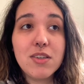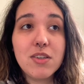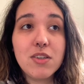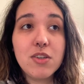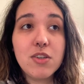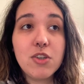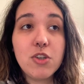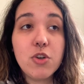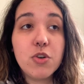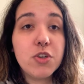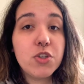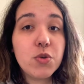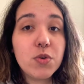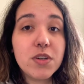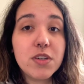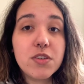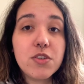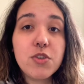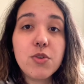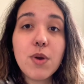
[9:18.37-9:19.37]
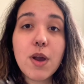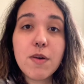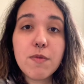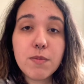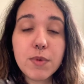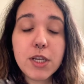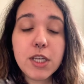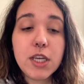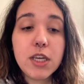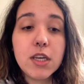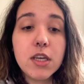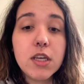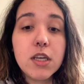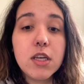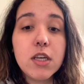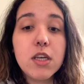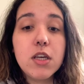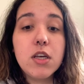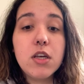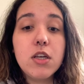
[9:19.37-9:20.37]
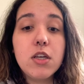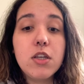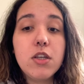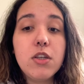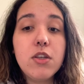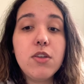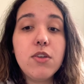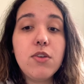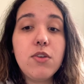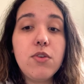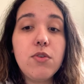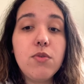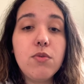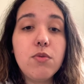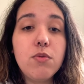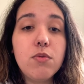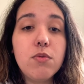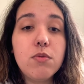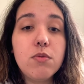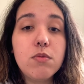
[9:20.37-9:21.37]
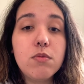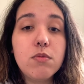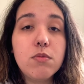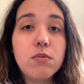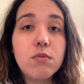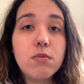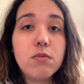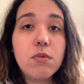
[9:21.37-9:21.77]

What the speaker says: you're a tourist, you have money, you